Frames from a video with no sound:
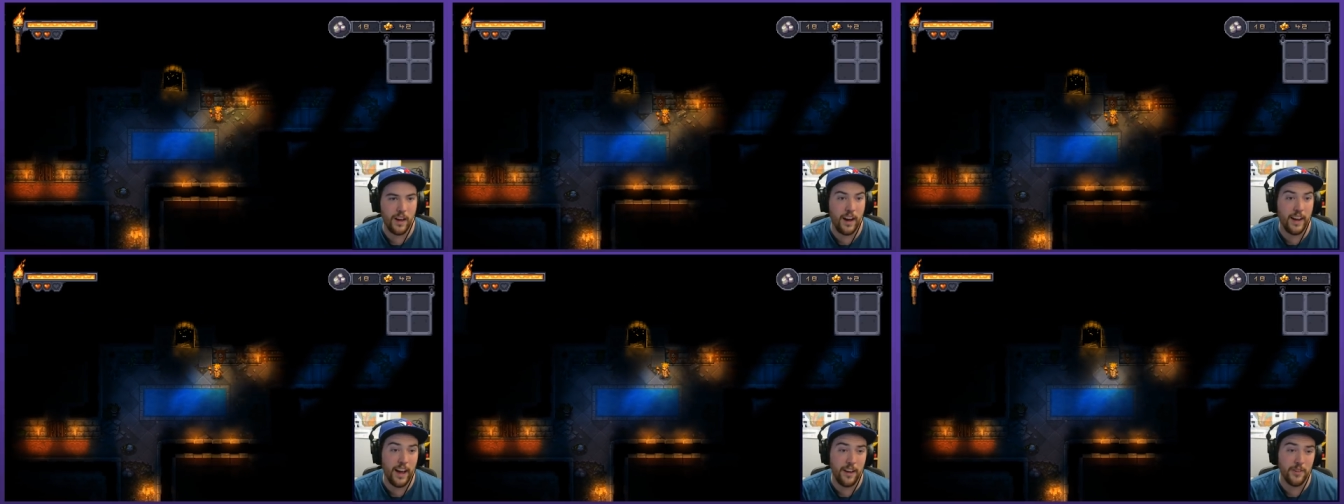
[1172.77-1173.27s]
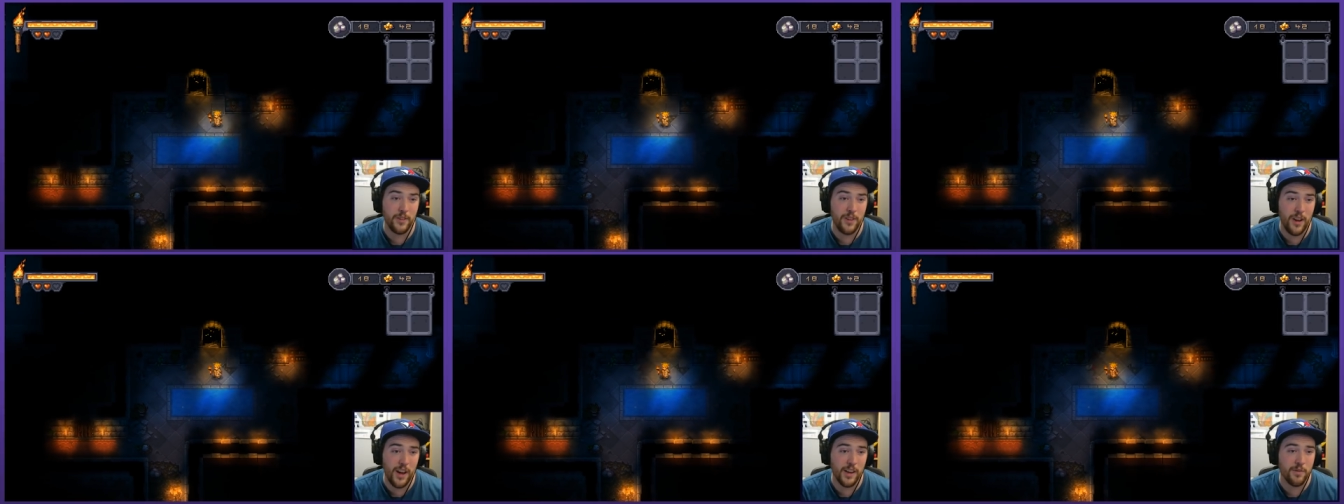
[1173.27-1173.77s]
I have a
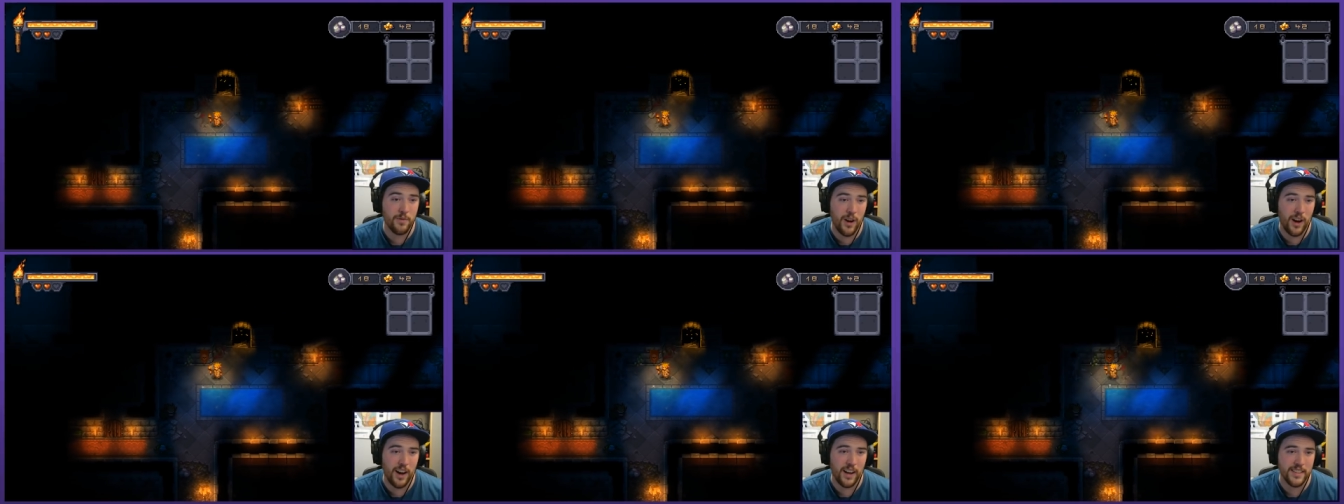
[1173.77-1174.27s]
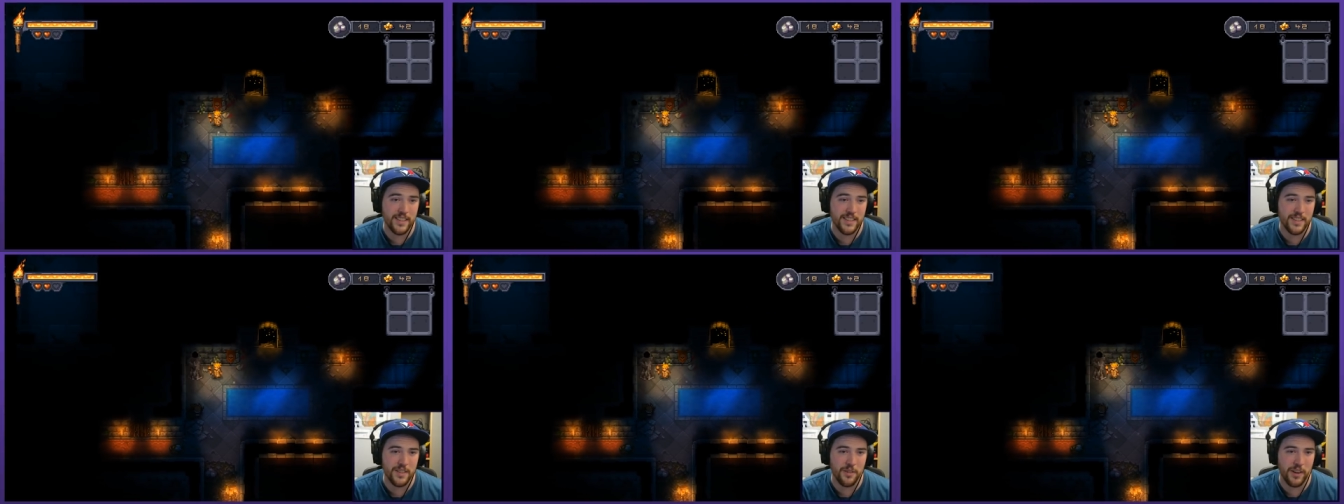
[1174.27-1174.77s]
lot of rocks,
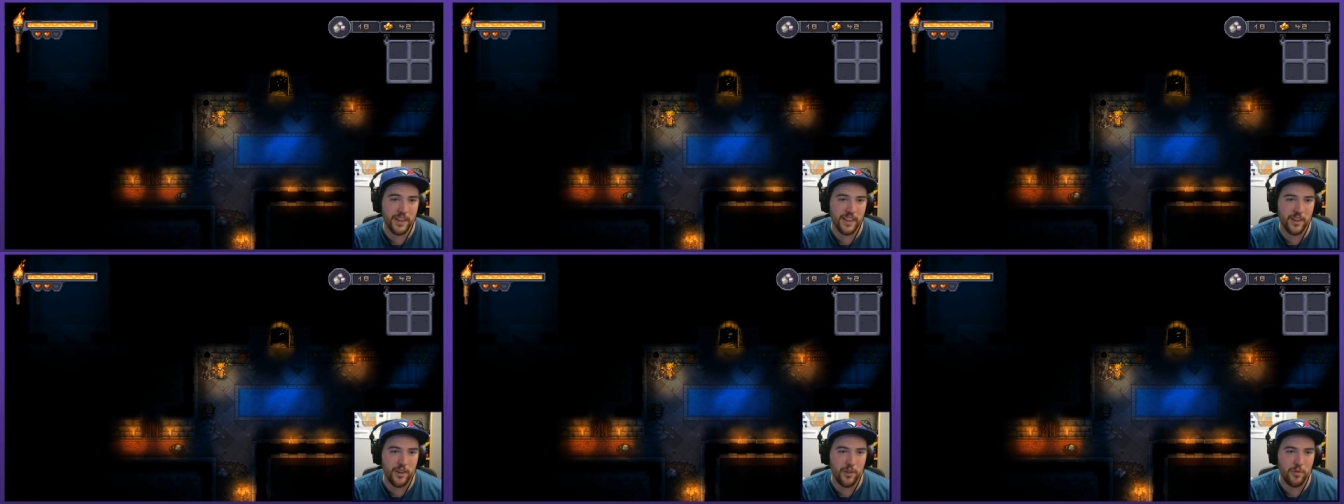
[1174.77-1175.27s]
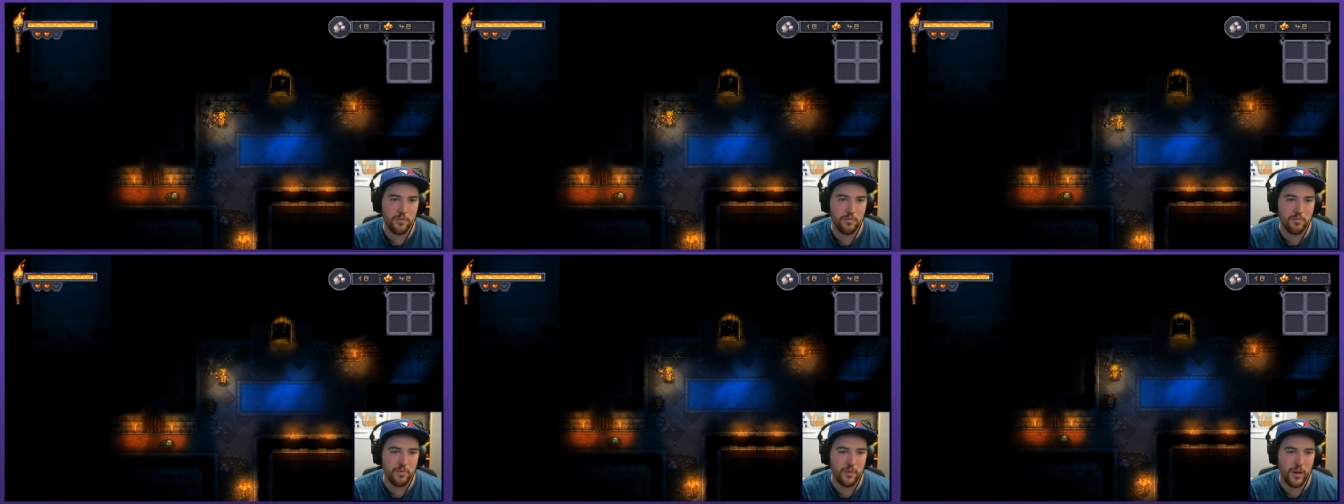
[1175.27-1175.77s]
so I can go
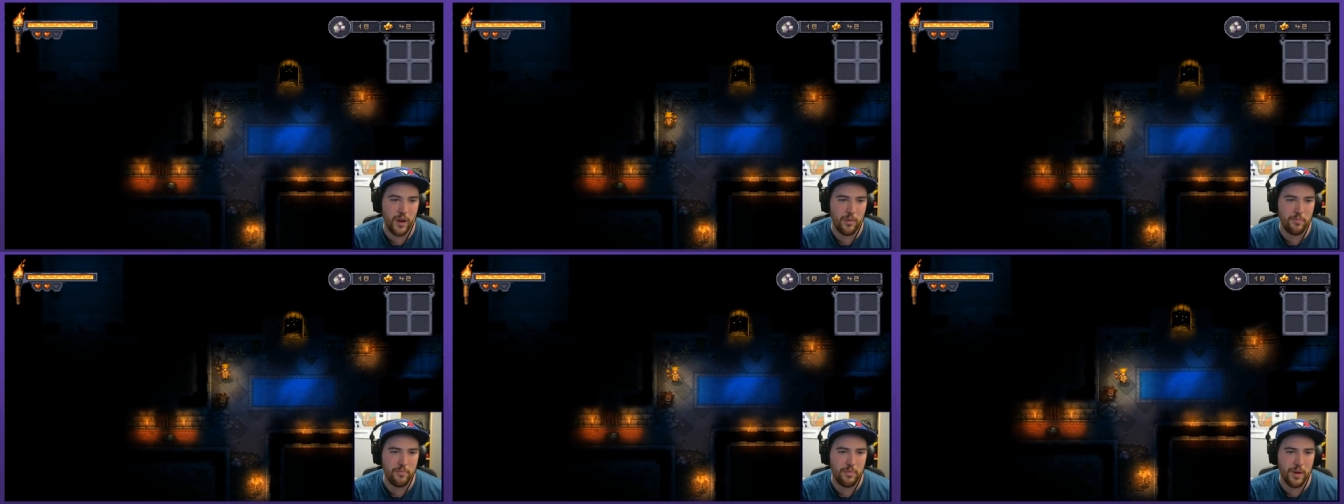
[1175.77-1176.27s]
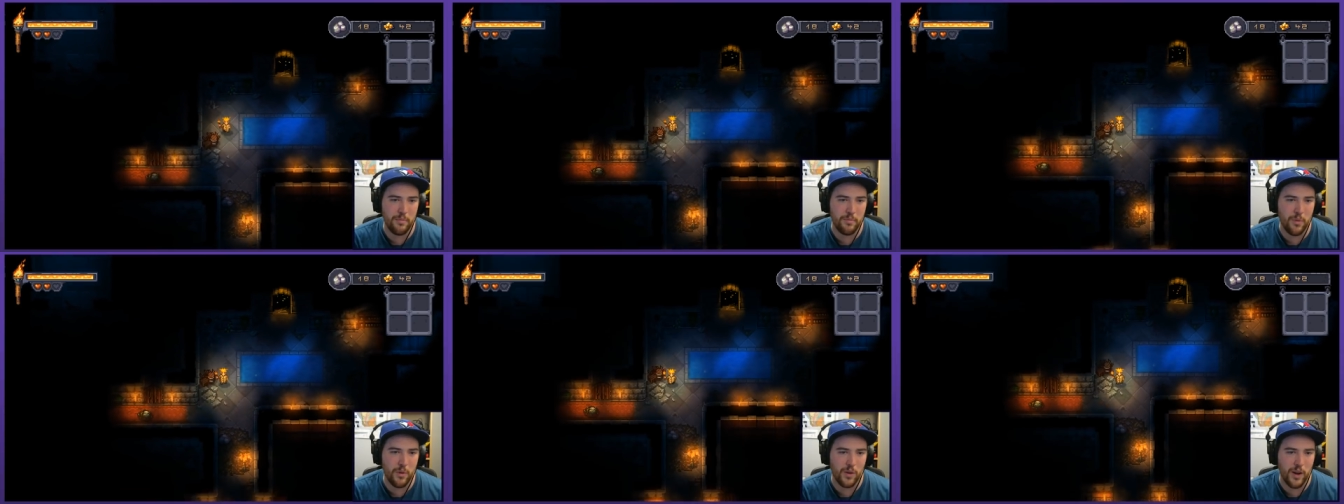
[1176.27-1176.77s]
a bit
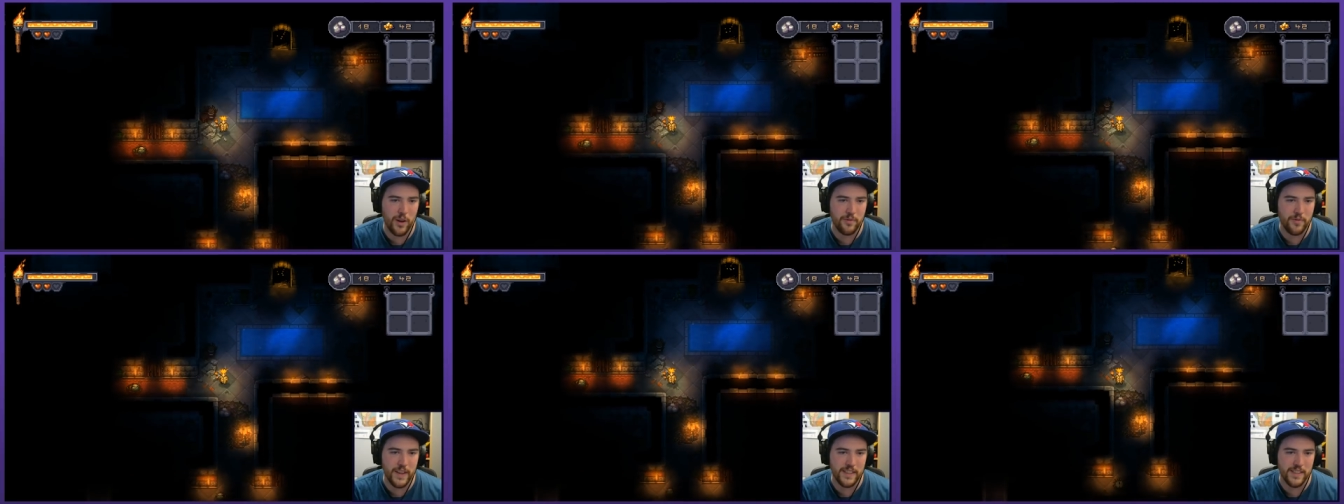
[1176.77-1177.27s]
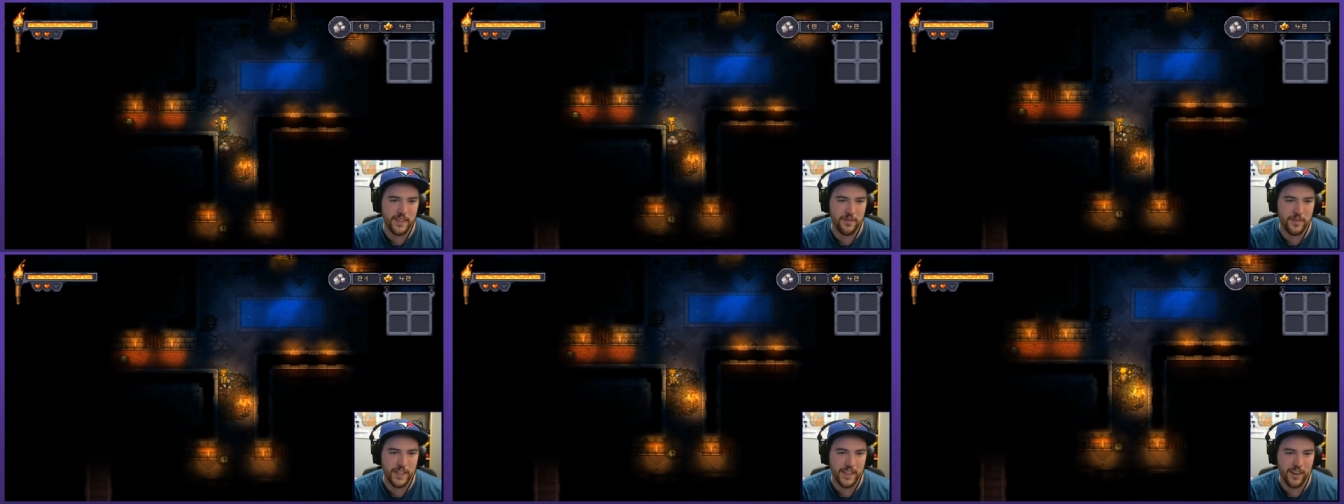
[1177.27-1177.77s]
more
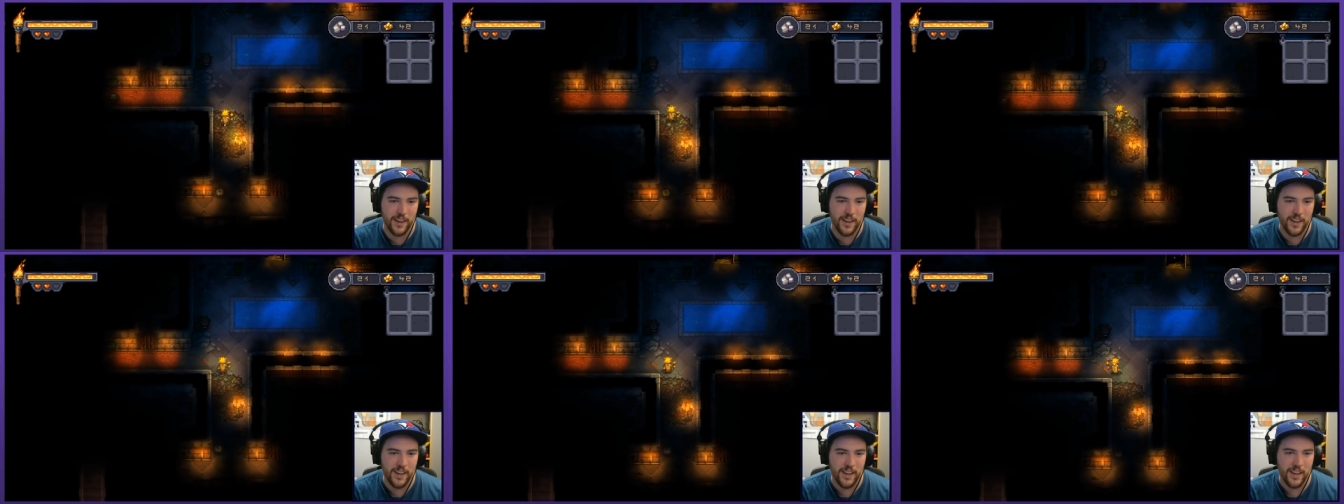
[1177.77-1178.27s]
offensive here.